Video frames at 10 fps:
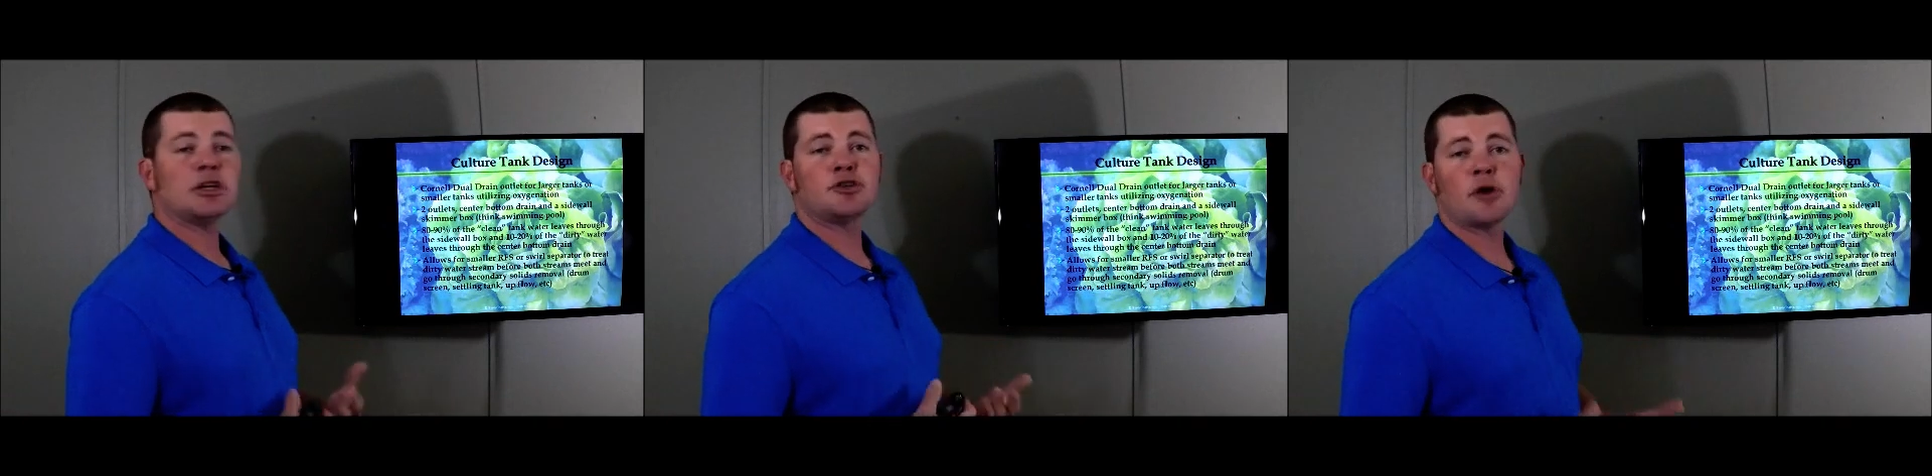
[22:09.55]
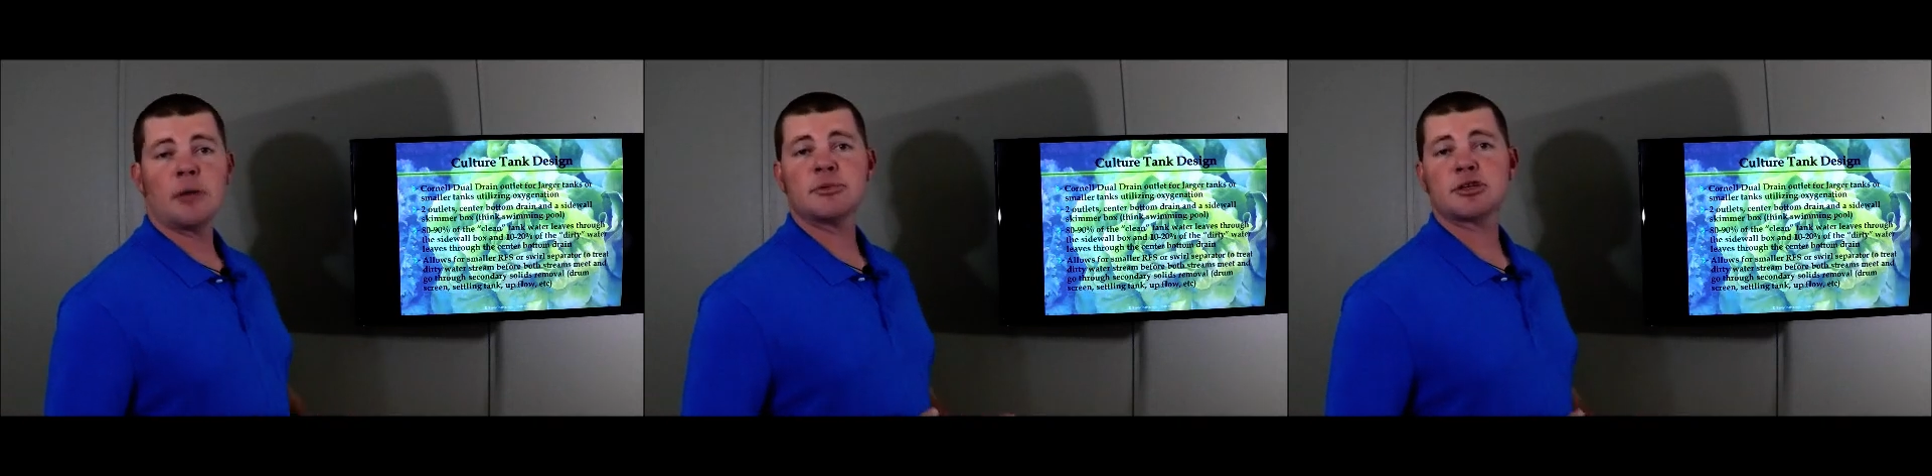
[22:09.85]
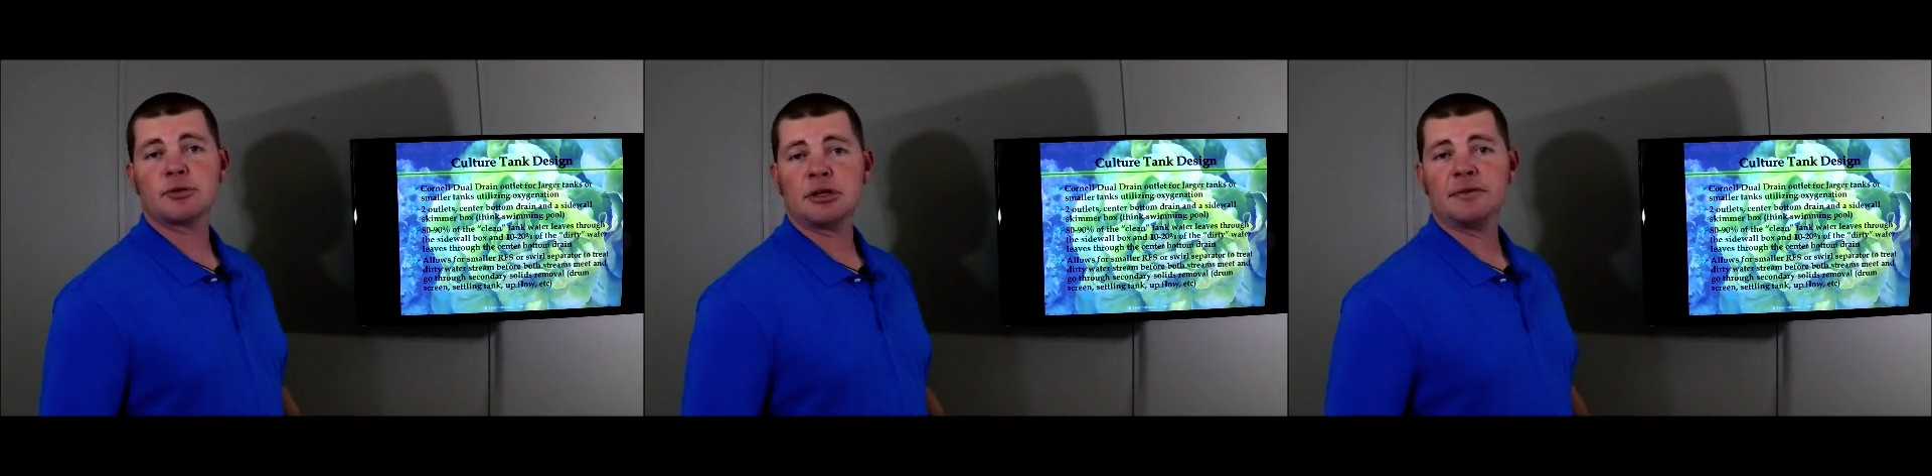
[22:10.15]
a drum
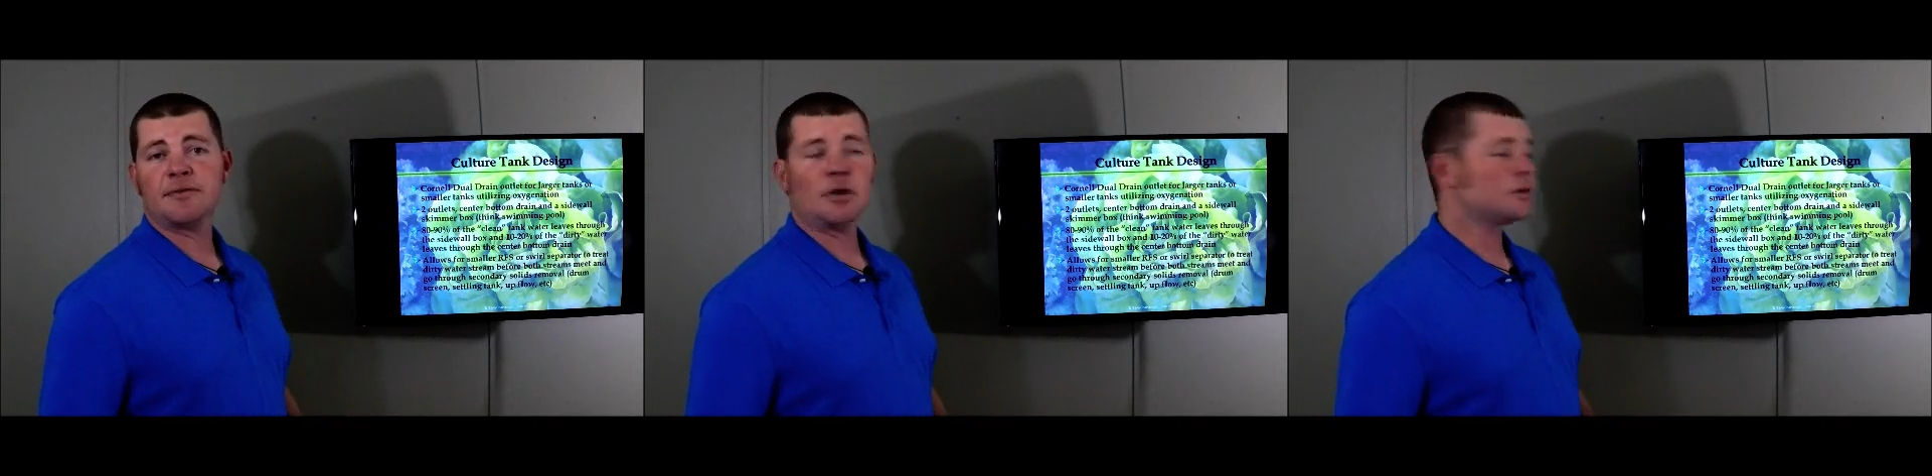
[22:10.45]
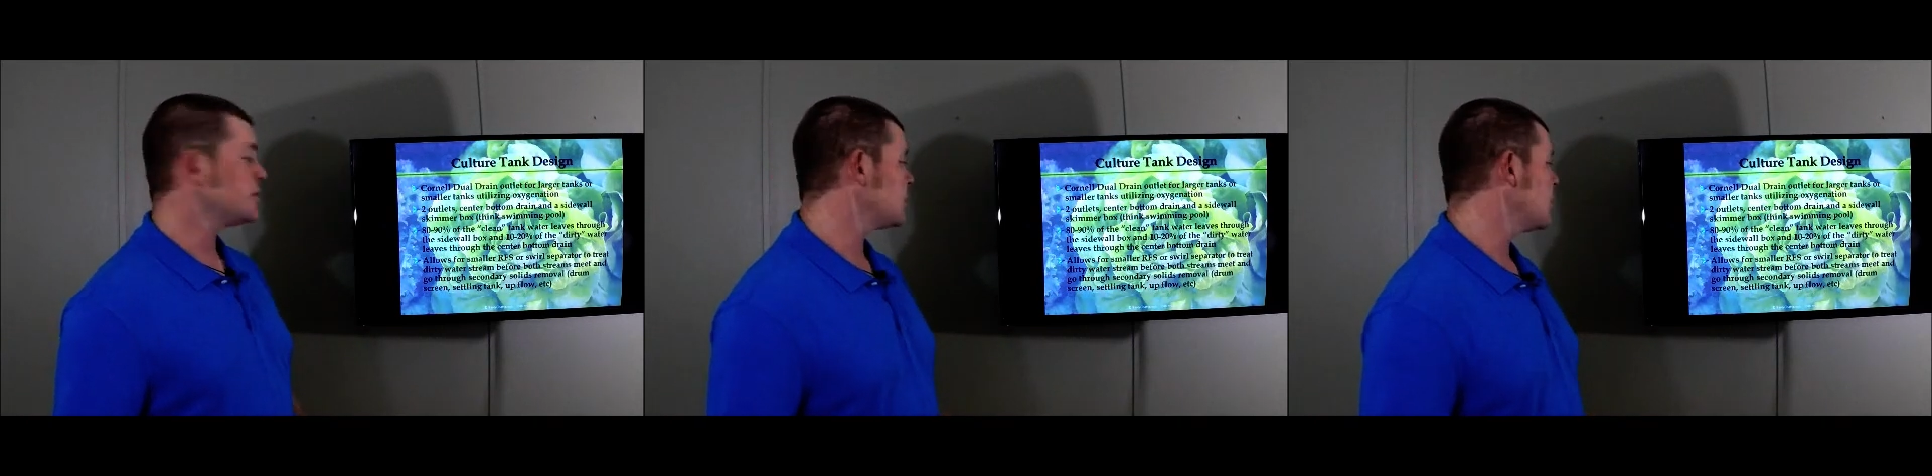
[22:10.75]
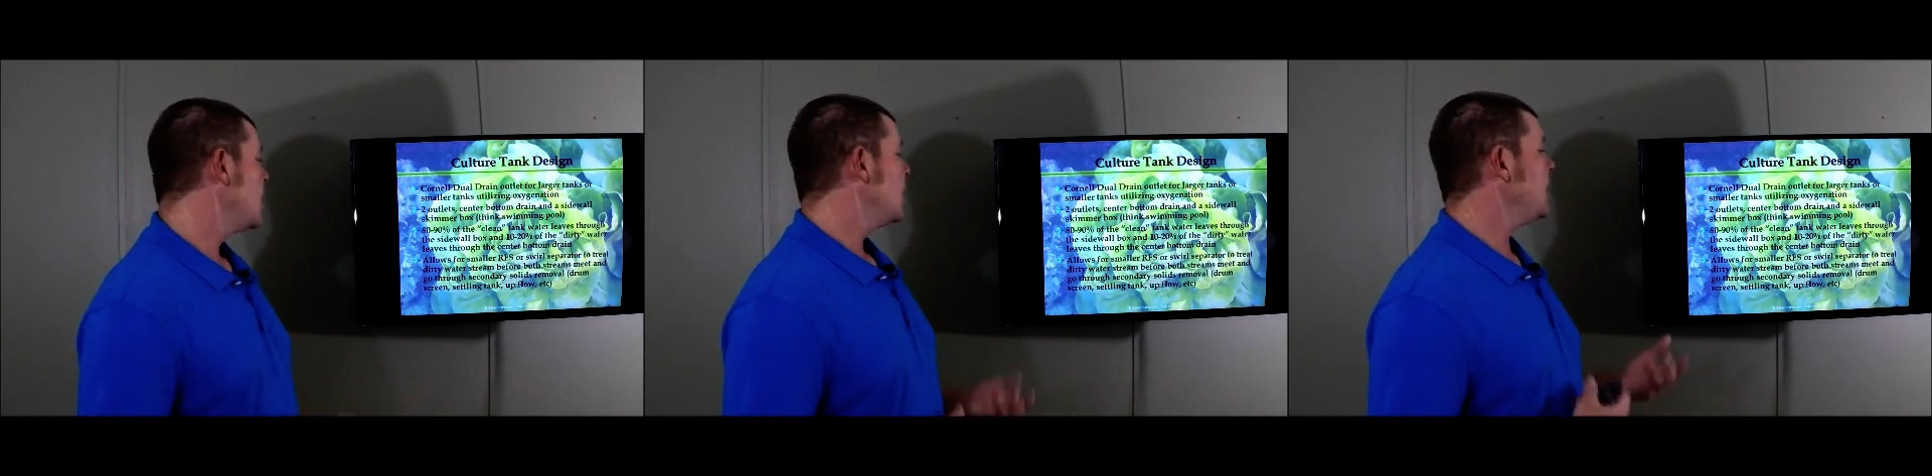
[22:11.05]
screen
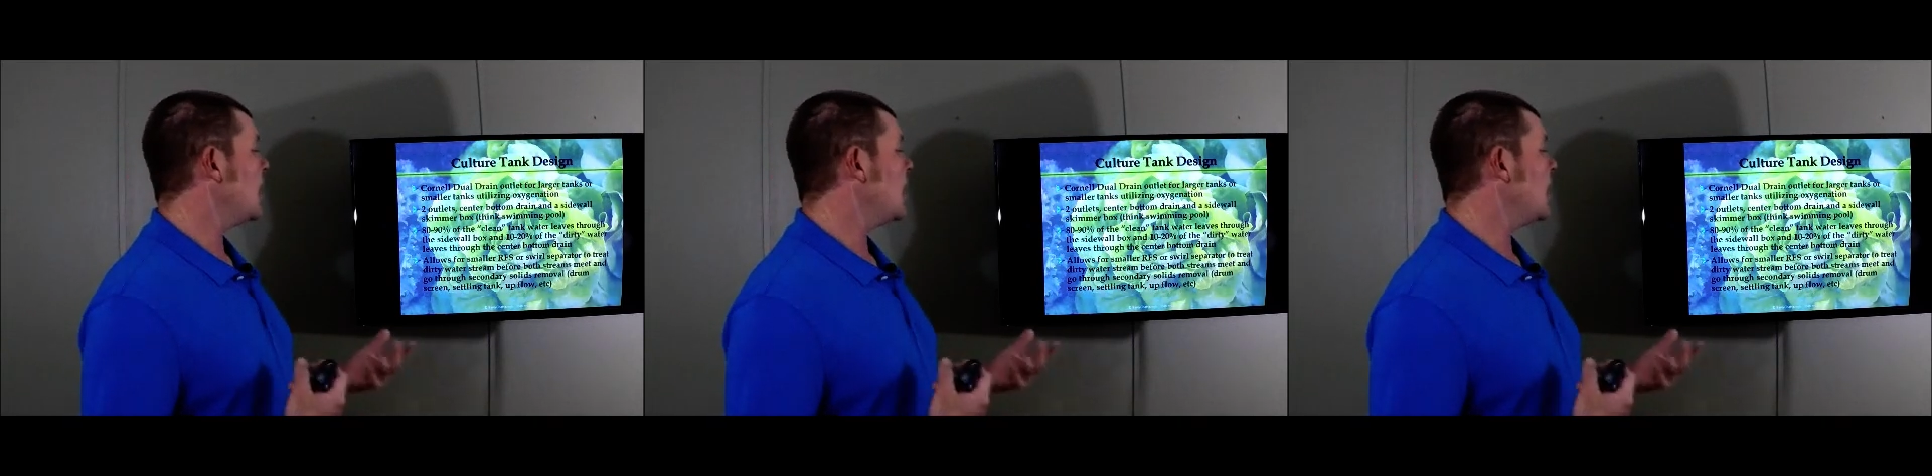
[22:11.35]
filter, an